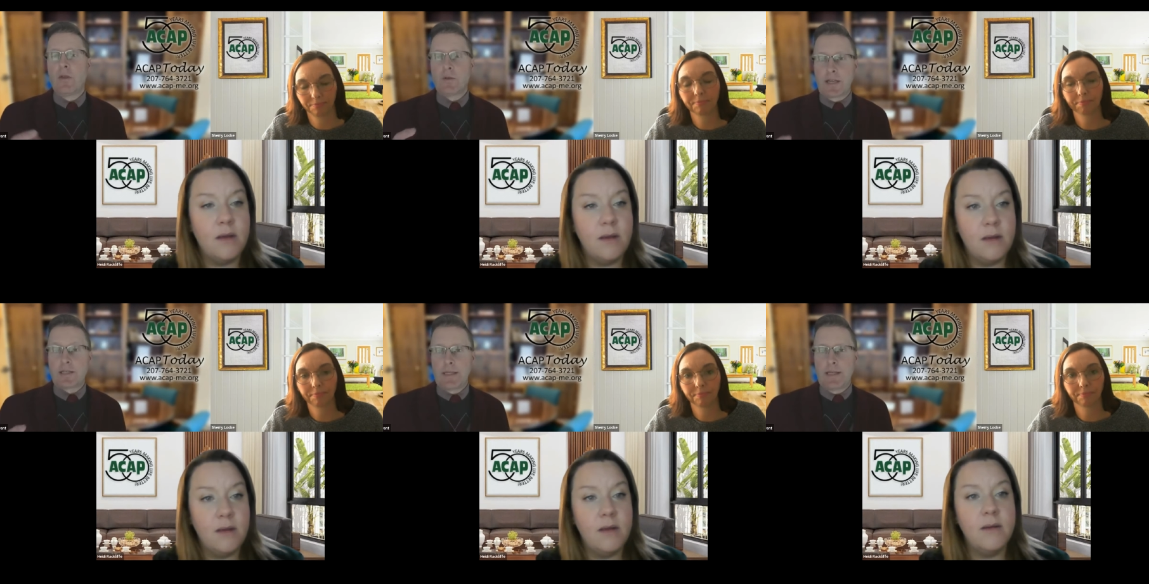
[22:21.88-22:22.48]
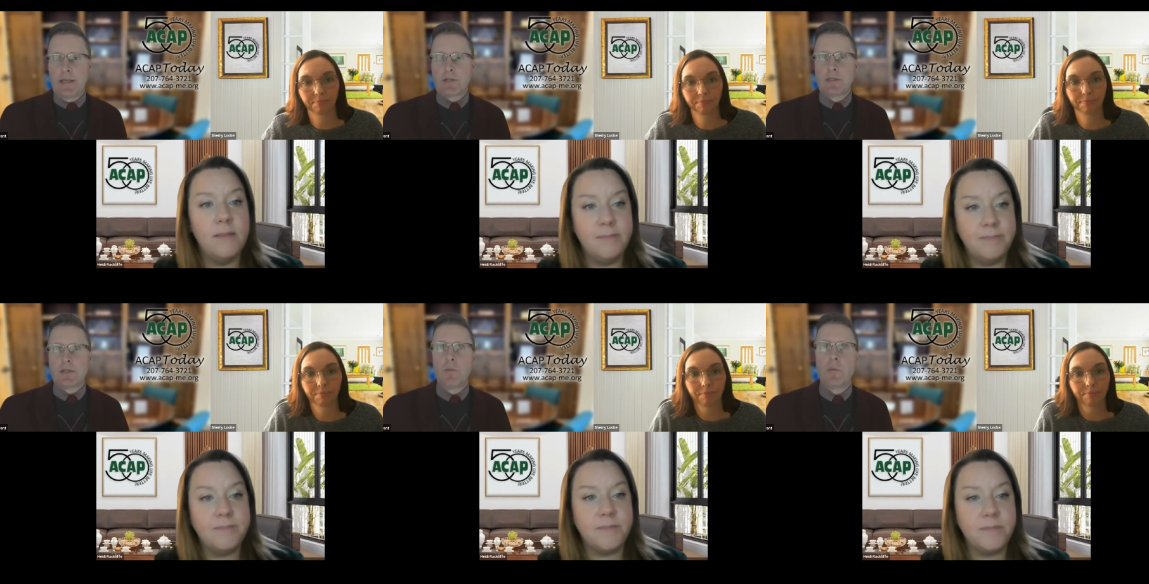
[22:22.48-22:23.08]
Speaker 1: those expectations
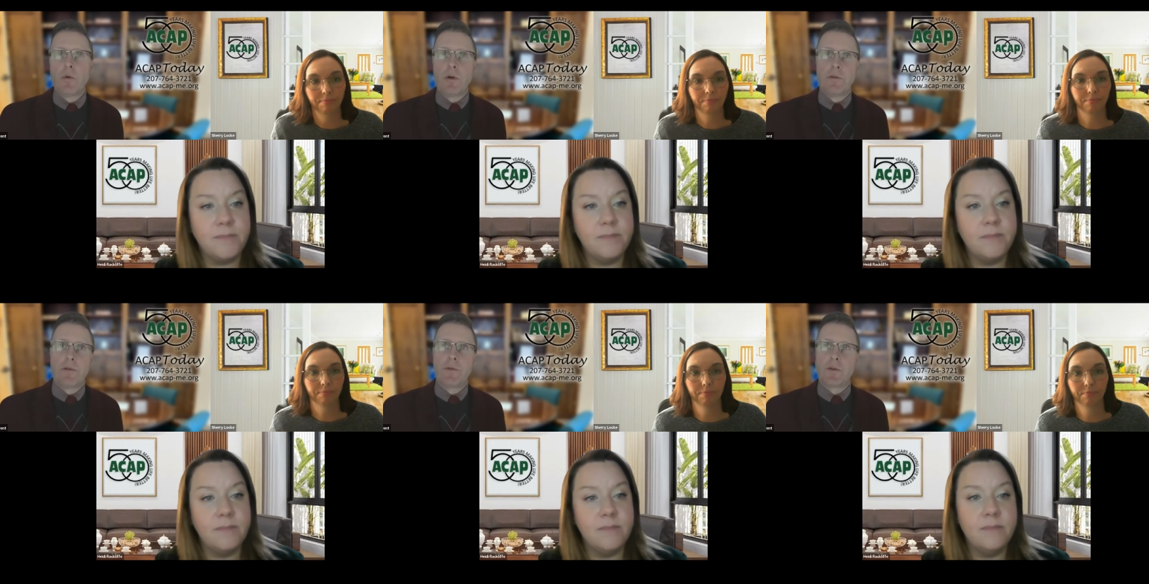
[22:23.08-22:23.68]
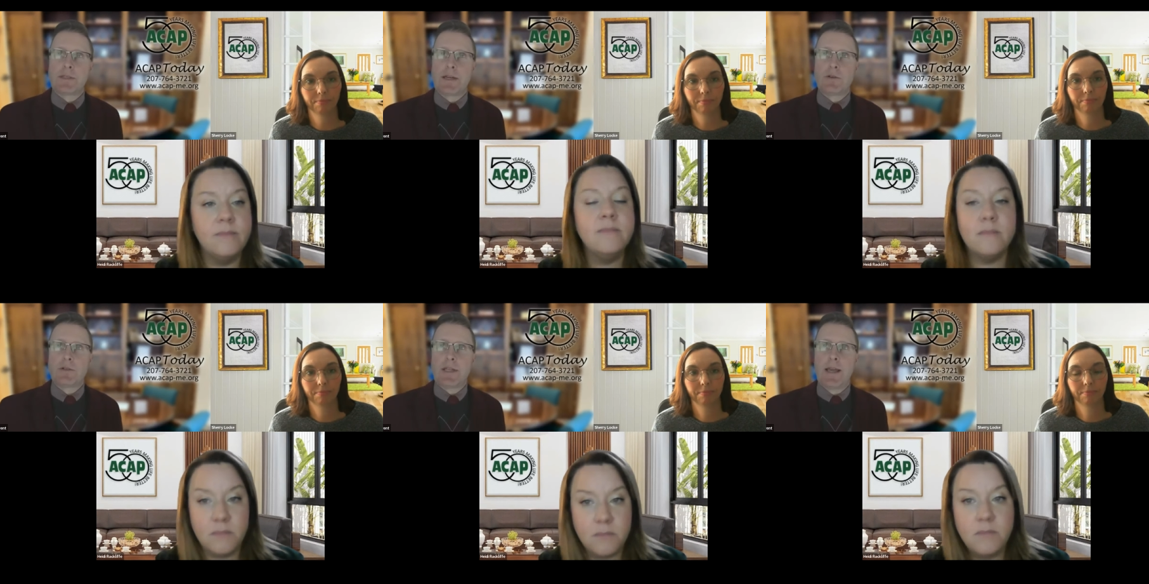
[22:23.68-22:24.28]
are important for folks to
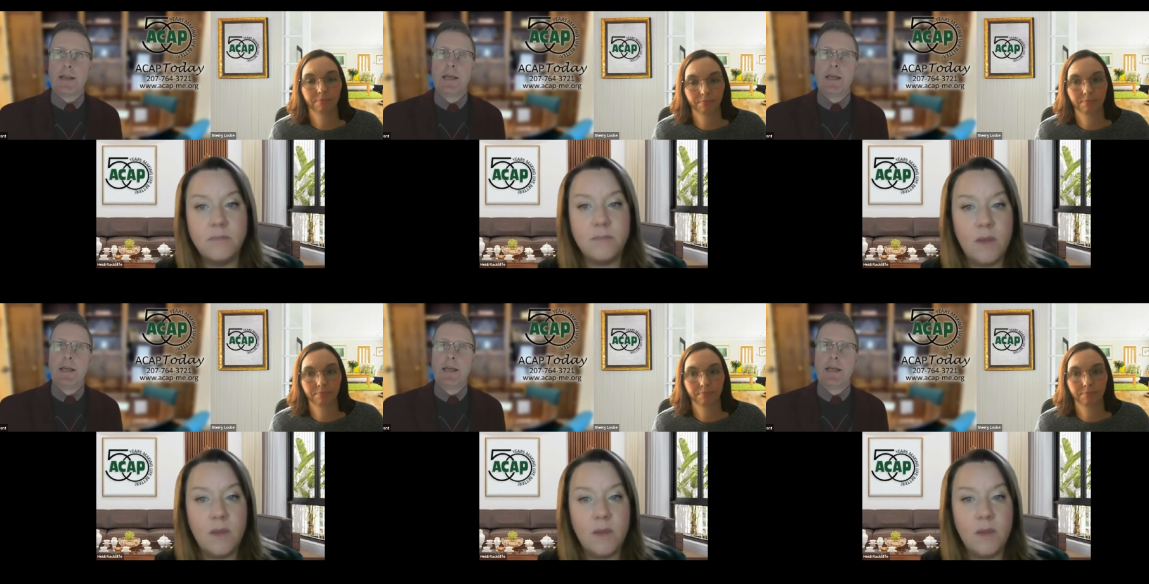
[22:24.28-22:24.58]
understand.